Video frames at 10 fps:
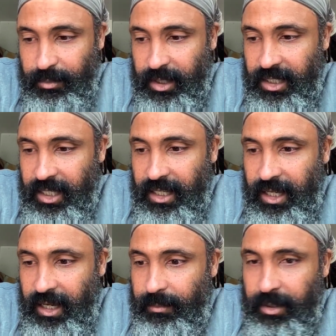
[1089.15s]
But
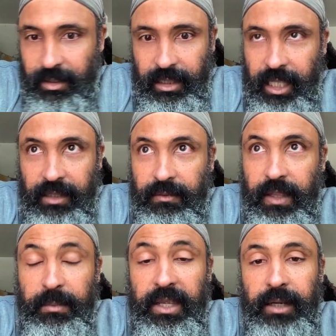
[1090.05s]
like
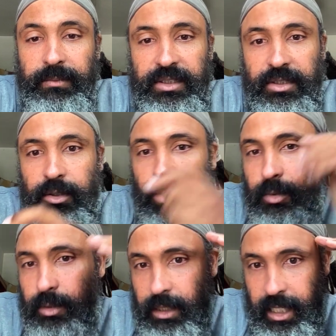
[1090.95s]
it becomes
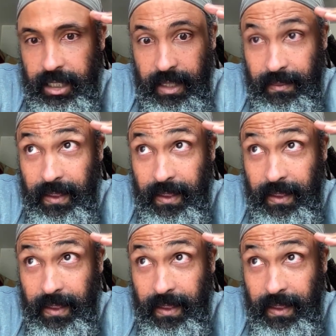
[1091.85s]
so like,